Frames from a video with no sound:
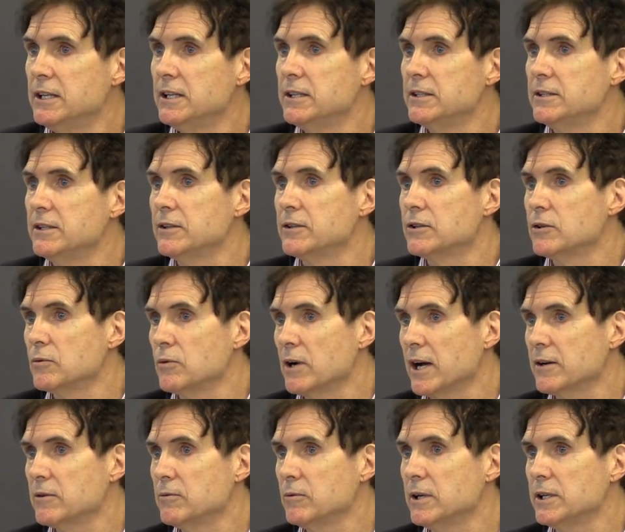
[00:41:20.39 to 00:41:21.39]
the
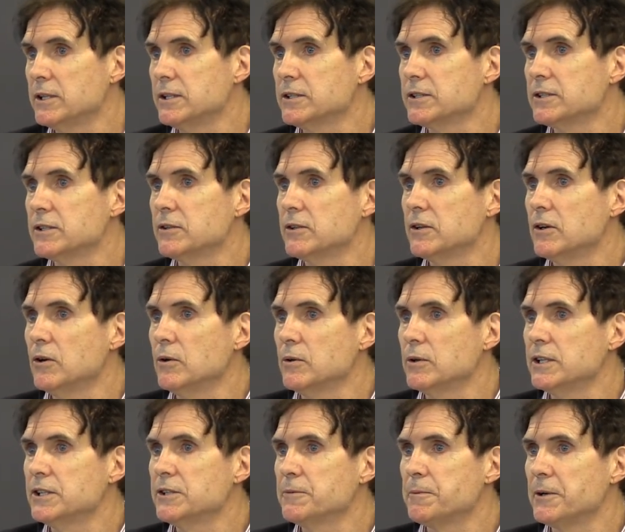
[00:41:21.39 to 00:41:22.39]
direct witness of the
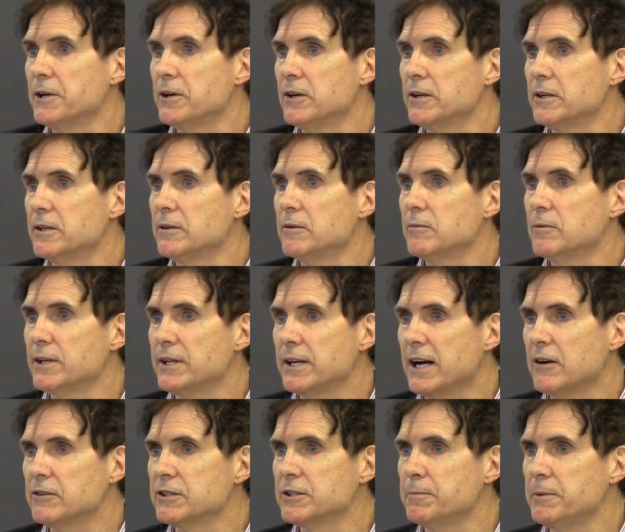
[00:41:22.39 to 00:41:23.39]
Holy Spirit with
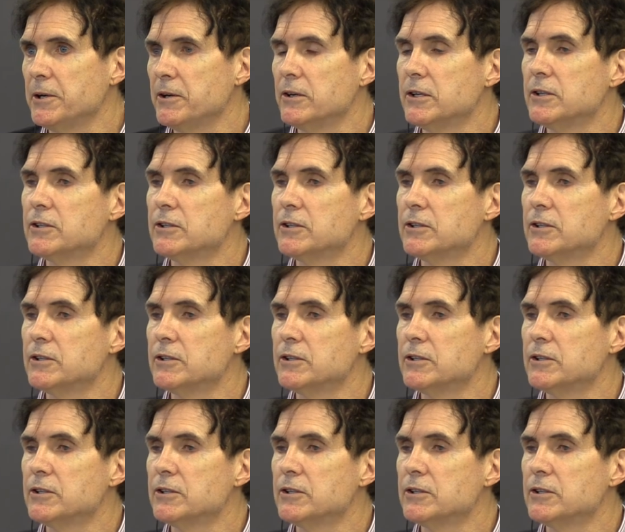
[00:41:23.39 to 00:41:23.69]
our spirit.